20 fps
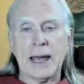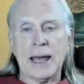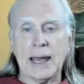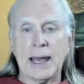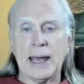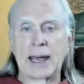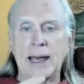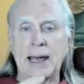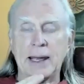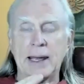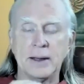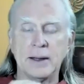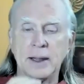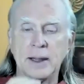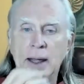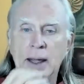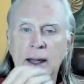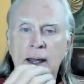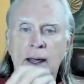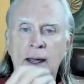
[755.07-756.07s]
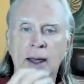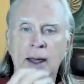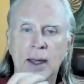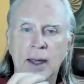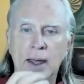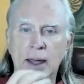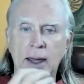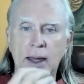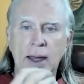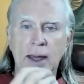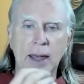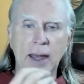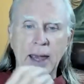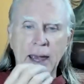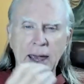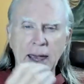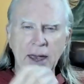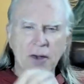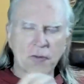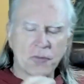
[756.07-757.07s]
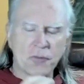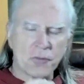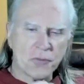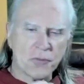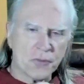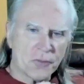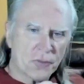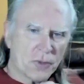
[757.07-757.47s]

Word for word: And if